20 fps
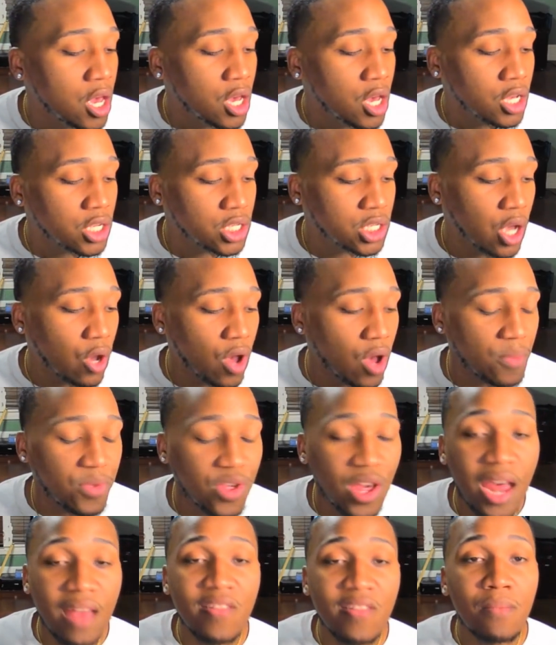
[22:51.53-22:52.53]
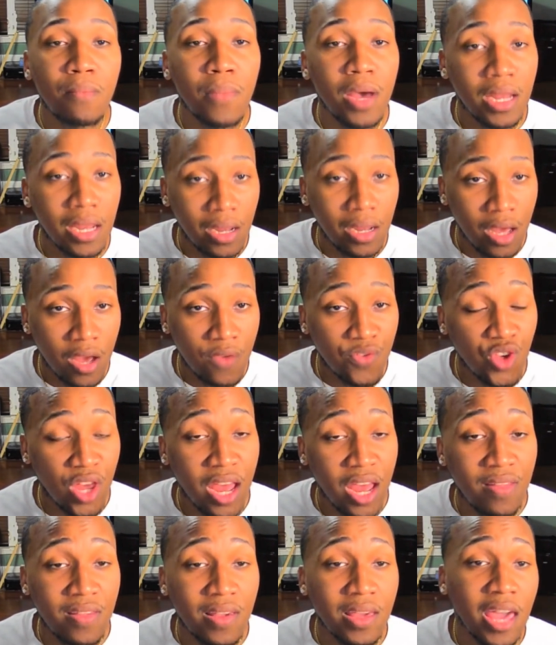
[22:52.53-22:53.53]
So um, shout out to Money Love, shout
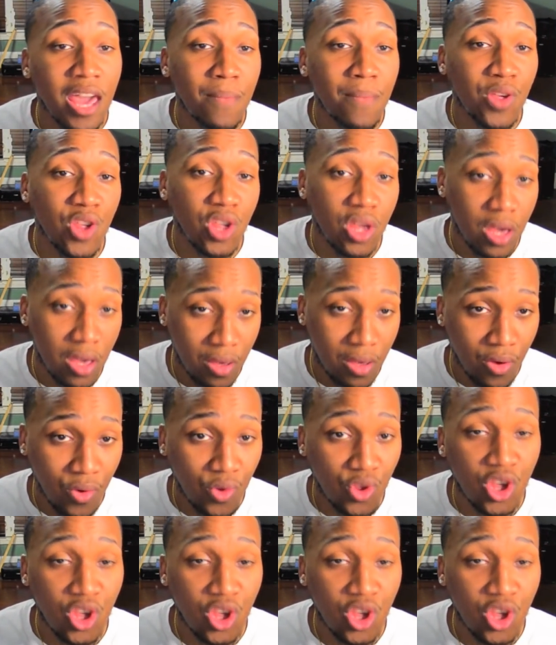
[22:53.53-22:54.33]
out to K Michelle,